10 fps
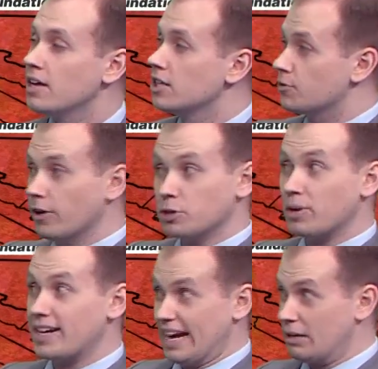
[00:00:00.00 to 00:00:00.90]
As far as
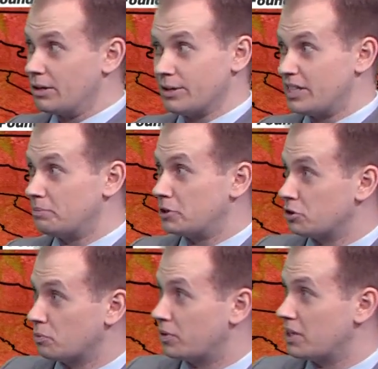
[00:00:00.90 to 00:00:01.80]
right now goes,
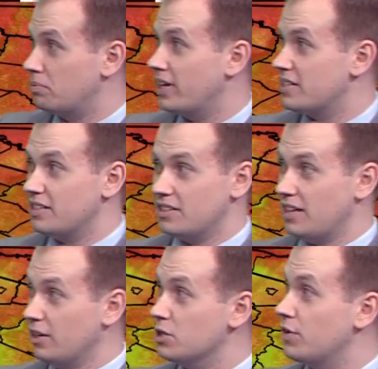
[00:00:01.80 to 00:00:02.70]
temperatures are pretty pleasant.
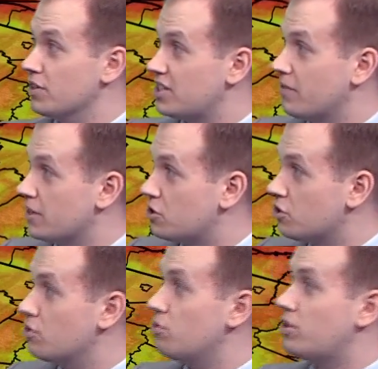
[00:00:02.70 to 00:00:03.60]
Hillsville
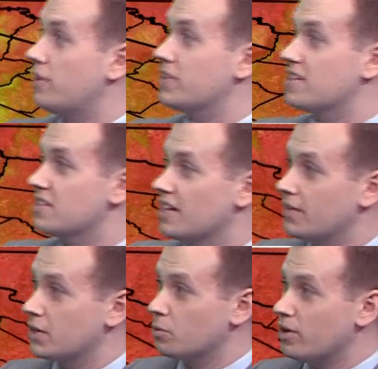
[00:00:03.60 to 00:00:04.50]
72, Covington
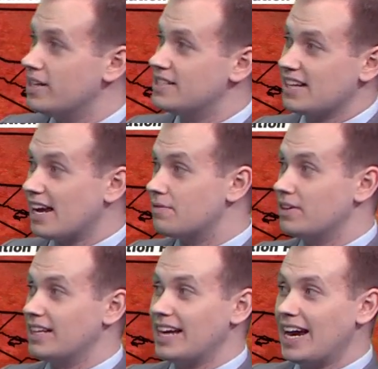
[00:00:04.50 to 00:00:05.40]
71,
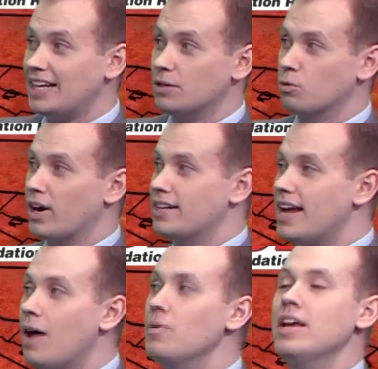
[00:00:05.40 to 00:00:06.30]
Danville at 80 right
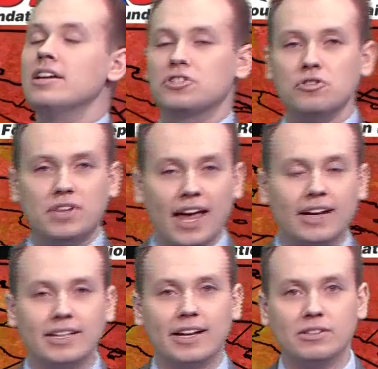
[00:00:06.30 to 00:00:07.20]
now. So you
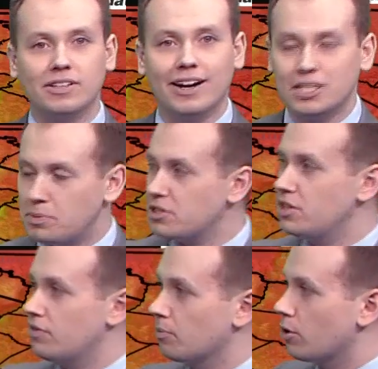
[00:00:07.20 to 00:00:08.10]
can get outside,
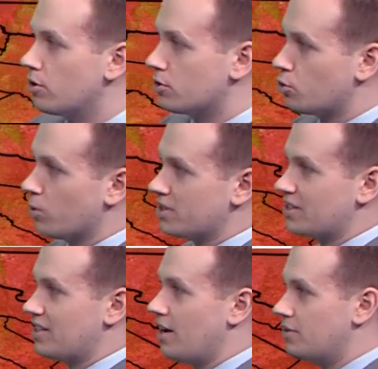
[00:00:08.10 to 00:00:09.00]
especially from Roanoke towards the
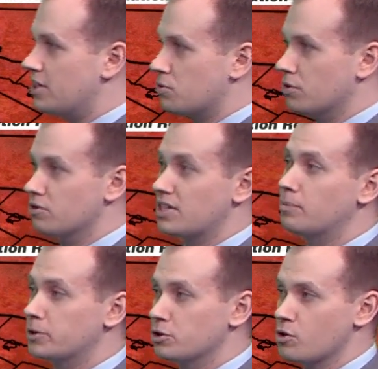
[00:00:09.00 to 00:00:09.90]
southeast where those
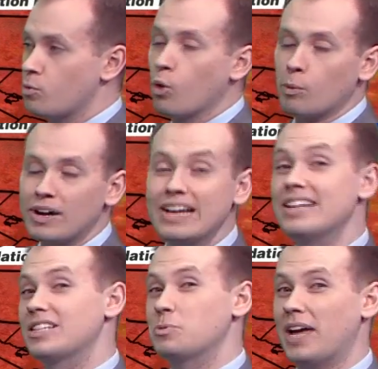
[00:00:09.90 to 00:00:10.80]
temperatures are warmer
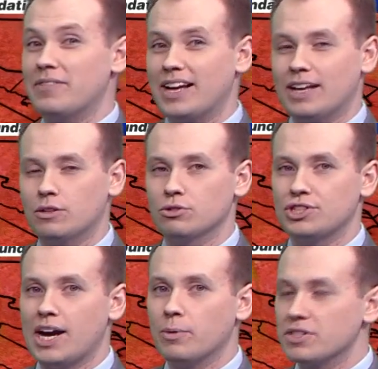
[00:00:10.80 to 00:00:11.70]
since we haven't had those
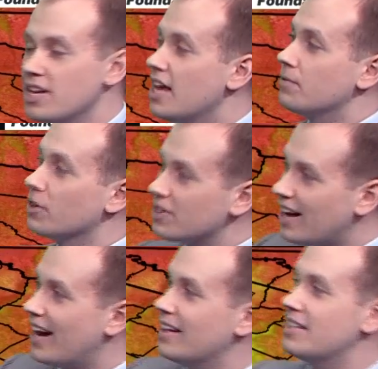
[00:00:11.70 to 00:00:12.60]
showers. If you're in the
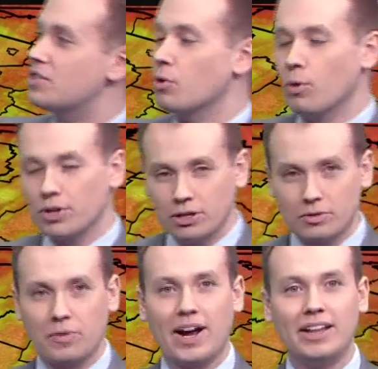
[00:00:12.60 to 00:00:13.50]
Highlands or New
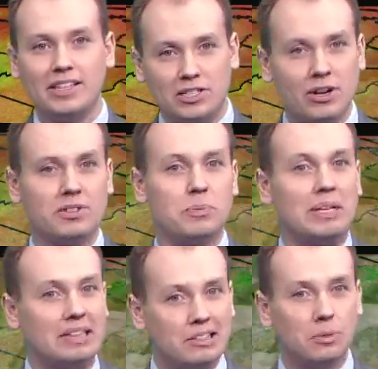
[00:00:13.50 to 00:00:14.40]
River Valley, you do have to be
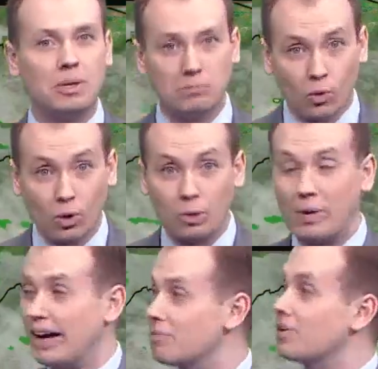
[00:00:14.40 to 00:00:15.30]
a little bit more
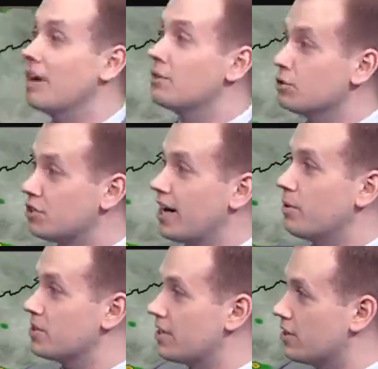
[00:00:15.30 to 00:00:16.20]
aware of those
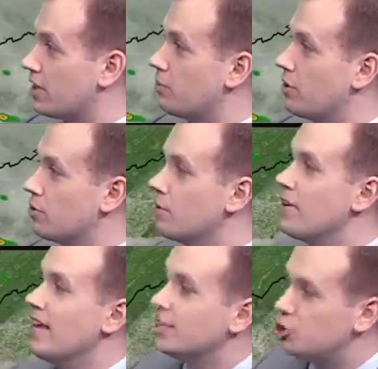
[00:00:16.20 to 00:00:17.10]
showers that are coming through.
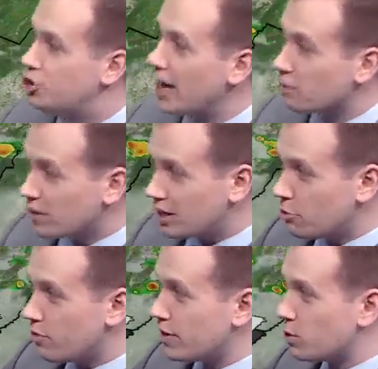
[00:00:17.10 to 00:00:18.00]
Generally
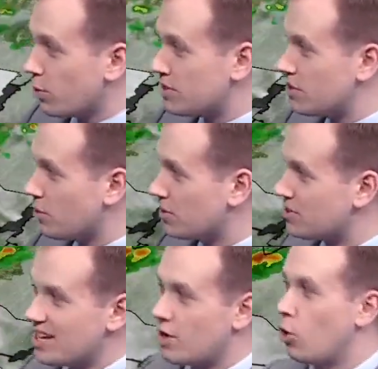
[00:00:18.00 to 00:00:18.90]
moving towards the north,
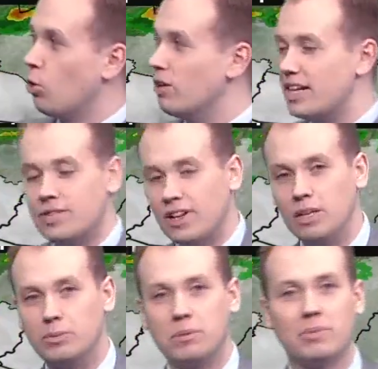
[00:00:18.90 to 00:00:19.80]
there's not a whole lot
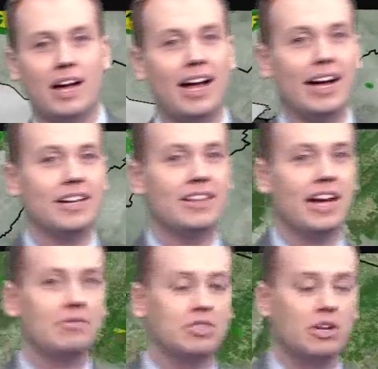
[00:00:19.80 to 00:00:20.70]
developing behind
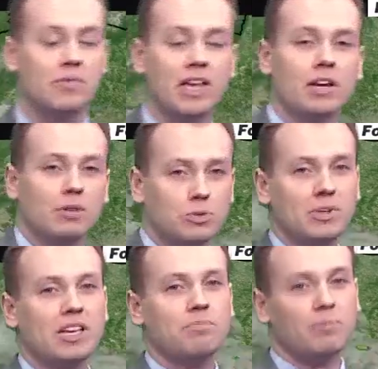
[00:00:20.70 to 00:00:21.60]
that. So once we
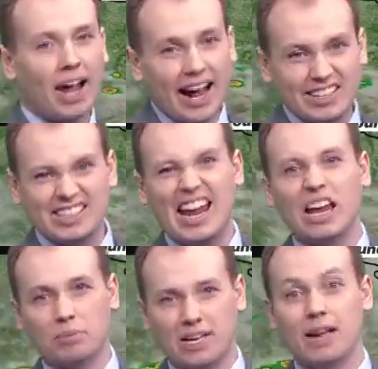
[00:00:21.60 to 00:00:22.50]
get past
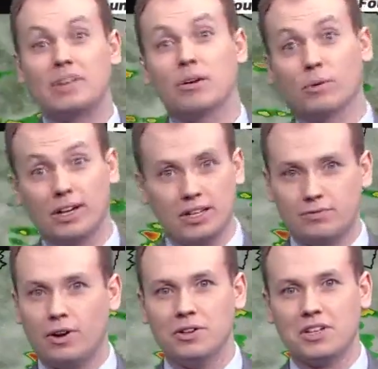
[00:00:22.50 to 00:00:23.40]
8 p.m., that really
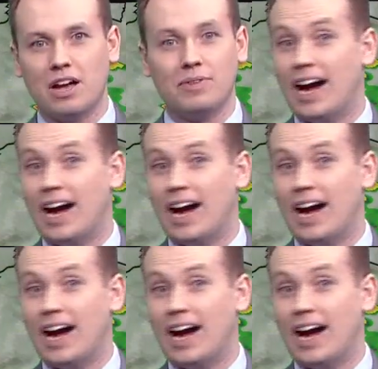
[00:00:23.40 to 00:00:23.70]
falls off.